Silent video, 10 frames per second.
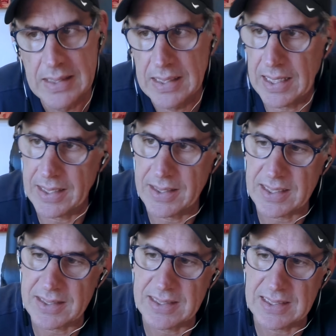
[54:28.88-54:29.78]
and
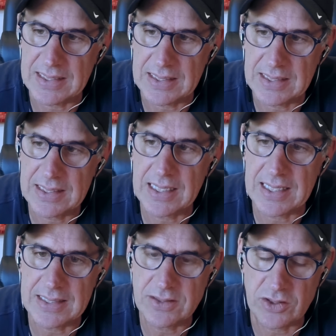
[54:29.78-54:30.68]
that the
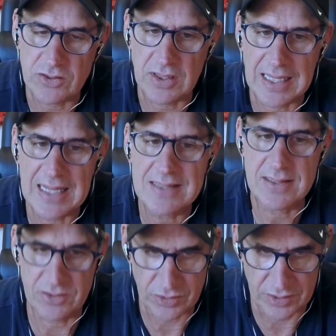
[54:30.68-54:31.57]
NIH is less
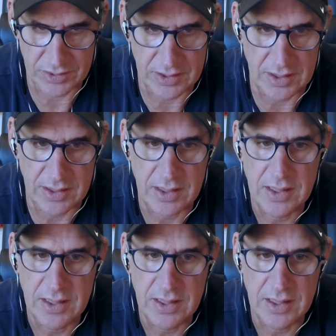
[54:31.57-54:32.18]
interested